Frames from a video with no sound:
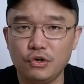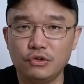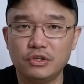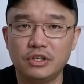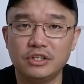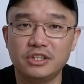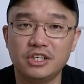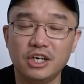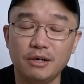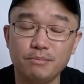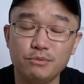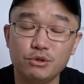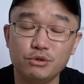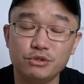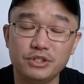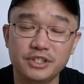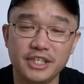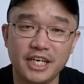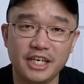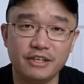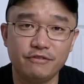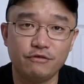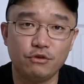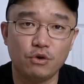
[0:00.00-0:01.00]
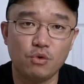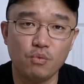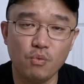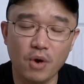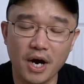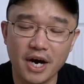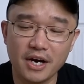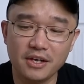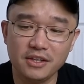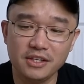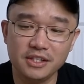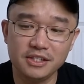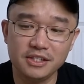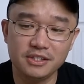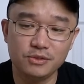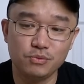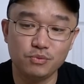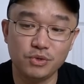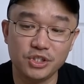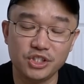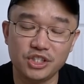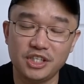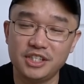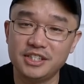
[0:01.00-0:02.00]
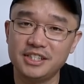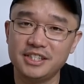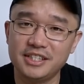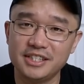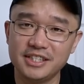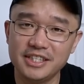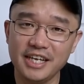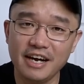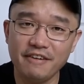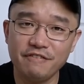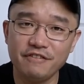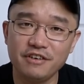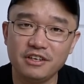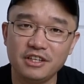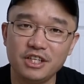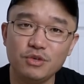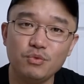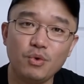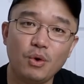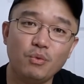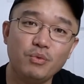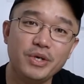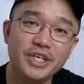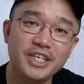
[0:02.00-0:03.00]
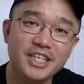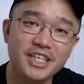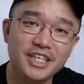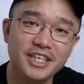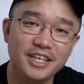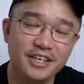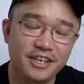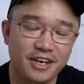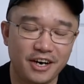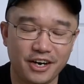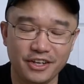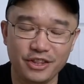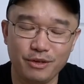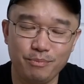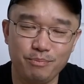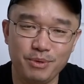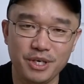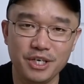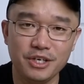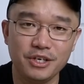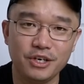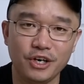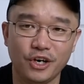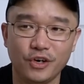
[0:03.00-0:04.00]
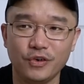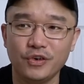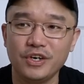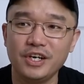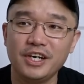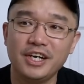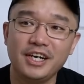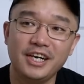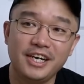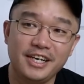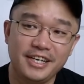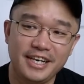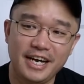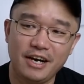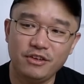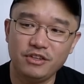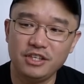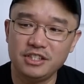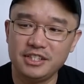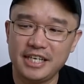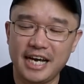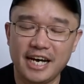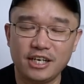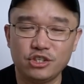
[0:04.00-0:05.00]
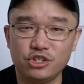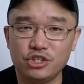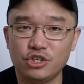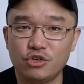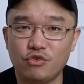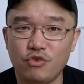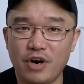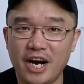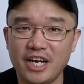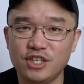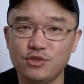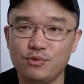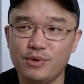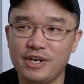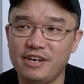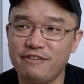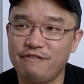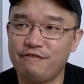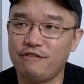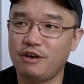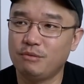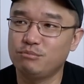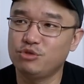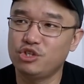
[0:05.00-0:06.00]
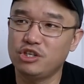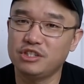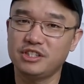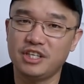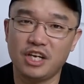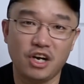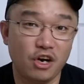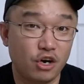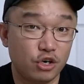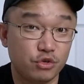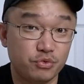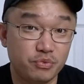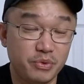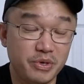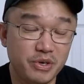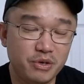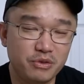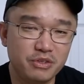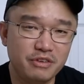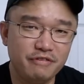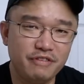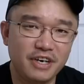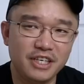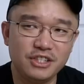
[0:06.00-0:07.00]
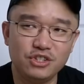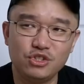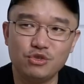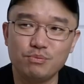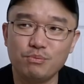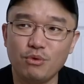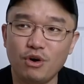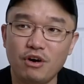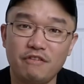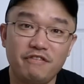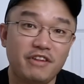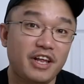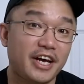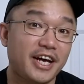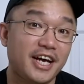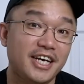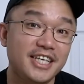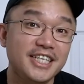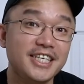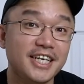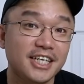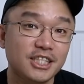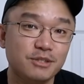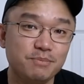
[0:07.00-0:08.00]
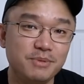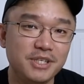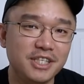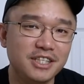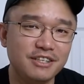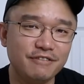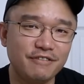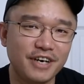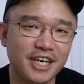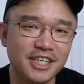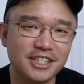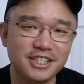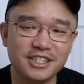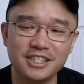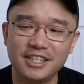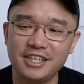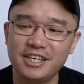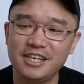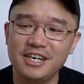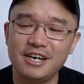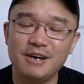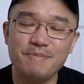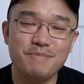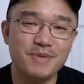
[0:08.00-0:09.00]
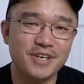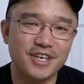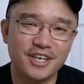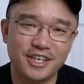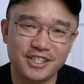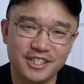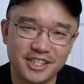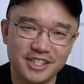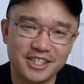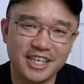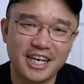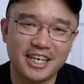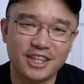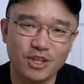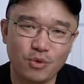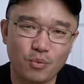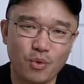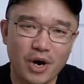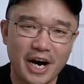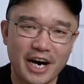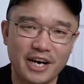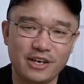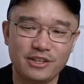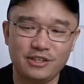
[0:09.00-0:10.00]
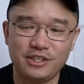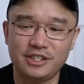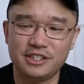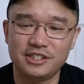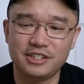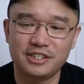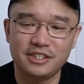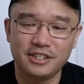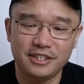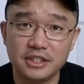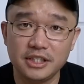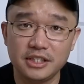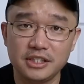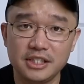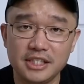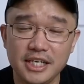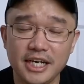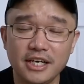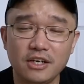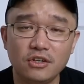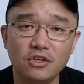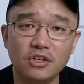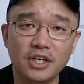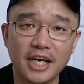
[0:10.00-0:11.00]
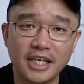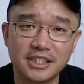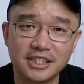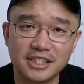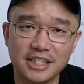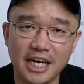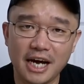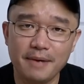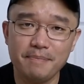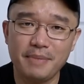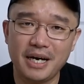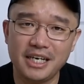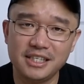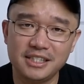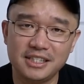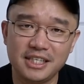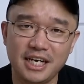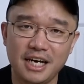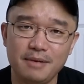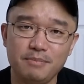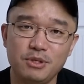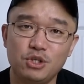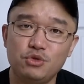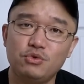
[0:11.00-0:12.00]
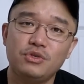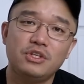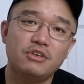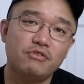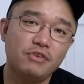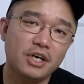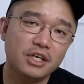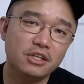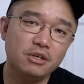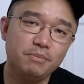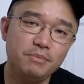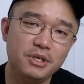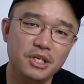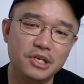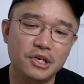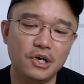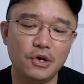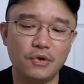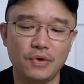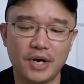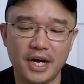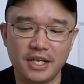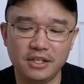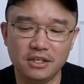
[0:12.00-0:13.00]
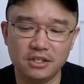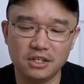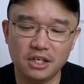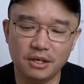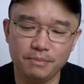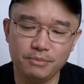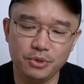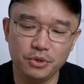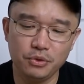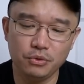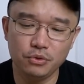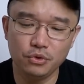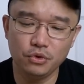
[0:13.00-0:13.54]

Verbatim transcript: know the W stands for wireless, which is definitely what we needed on the Pico. Now this actually graduated from just an Arduino device to more of like an ESP device because it's got the wireless. To take a look at side by side between the regular Pico and the W,